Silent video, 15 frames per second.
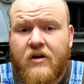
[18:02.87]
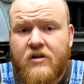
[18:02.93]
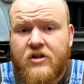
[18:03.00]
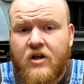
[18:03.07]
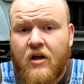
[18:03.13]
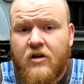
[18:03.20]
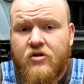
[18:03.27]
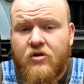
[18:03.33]
very
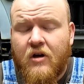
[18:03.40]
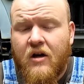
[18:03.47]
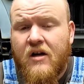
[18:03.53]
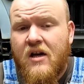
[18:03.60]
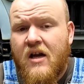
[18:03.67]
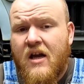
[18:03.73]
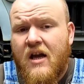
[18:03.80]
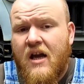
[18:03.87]
solid
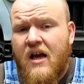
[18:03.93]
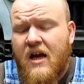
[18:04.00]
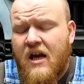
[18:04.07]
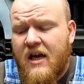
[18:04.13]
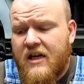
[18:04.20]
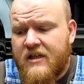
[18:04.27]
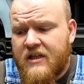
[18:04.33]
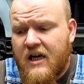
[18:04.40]
truck.
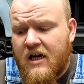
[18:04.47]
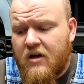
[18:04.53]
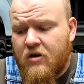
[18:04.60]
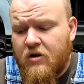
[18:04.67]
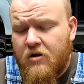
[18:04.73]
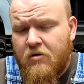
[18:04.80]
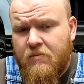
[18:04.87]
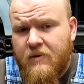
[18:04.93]
It's got a
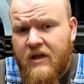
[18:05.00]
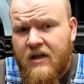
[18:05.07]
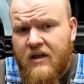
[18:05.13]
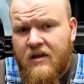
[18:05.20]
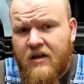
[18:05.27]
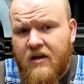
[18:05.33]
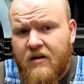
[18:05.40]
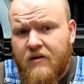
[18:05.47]
little
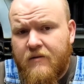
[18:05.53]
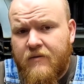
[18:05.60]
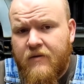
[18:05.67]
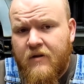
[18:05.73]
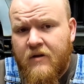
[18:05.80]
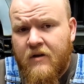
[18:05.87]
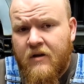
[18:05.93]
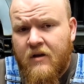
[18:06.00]
bit
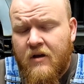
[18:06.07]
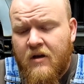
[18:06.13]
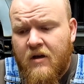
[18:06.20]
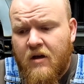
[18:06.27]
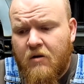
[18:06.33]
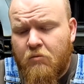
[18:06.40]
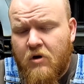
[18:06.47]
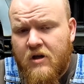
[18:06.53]
of
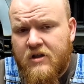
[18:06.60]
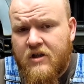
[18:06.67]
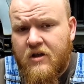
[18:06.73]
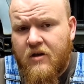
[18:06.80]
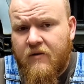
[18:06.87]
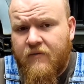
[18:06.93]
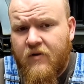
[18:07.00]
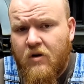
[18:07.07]
rust
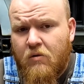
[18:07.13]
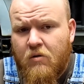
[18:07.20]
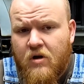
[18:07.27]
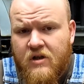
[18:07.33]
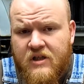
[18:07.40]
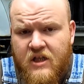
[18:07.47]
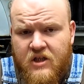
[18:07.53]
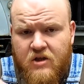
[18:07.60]
in the
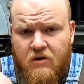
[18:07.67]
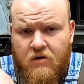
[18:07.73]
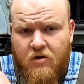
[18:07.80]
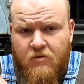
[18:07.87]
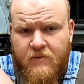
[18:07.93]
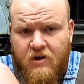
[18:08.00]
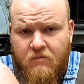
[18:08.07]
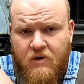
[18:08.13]
floors. I saw a
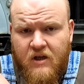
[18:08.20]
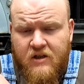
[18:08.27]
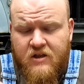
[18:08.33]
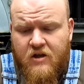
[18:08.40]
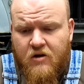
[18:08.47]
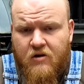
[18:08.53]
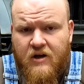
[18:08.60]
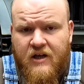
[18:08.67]
little bit of
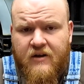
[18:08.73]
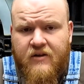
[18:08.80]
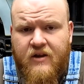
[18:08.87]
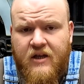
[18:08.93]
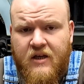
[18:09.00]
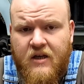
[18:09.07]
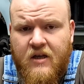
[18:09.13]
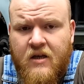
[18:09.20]
rust underneath
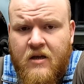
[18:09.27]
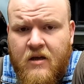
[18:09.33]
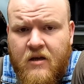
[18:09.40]
the